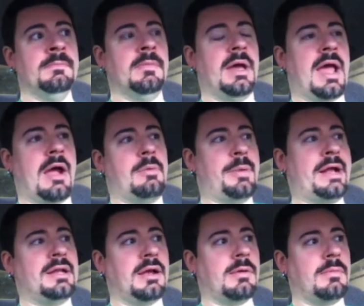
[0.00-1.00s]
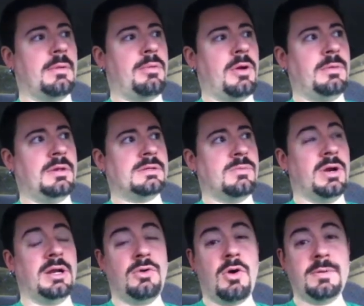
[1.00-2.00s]
my chiropractic appointment this
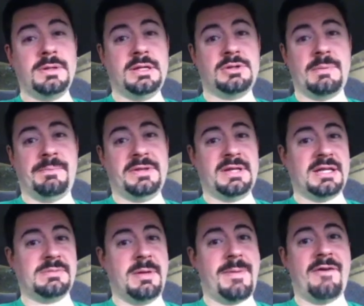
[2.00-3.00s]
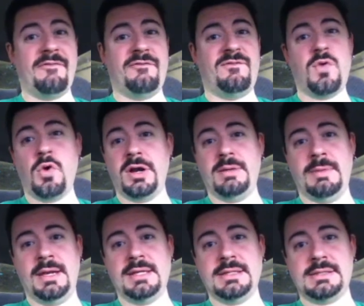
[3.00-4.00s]
morning. Normally, a trip takes me about 40
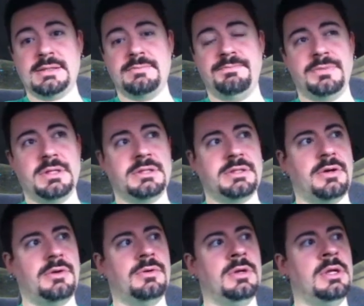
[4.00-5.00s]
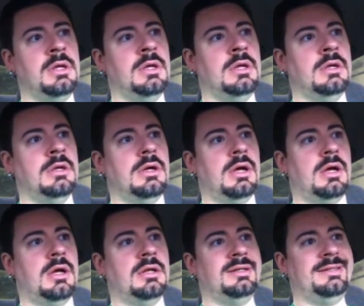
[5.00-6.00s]
minutes. So,
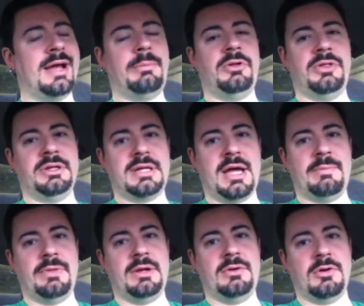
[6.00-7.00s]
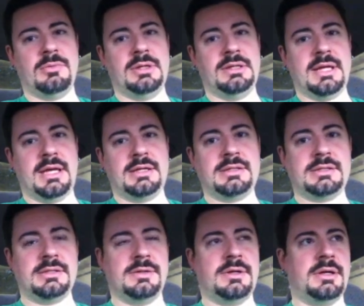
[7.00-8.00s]
uh, double the time that it normally
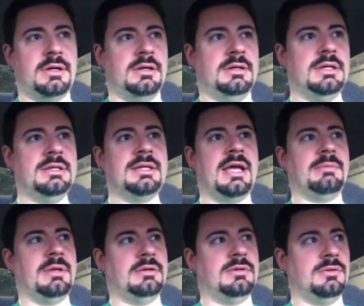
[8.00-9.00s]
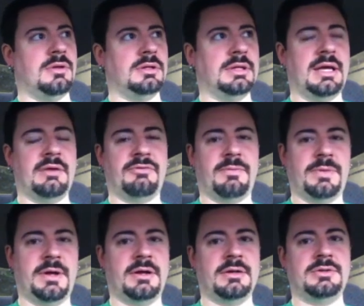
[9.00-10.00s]
takes. Uh, it didn't take me too long to get from
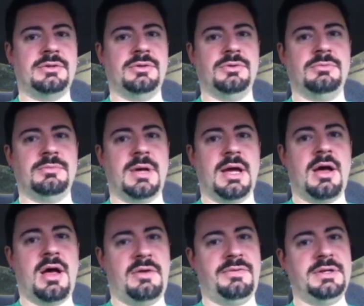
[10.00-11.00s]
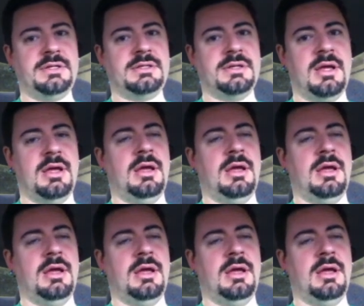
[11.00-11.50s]
there to my office,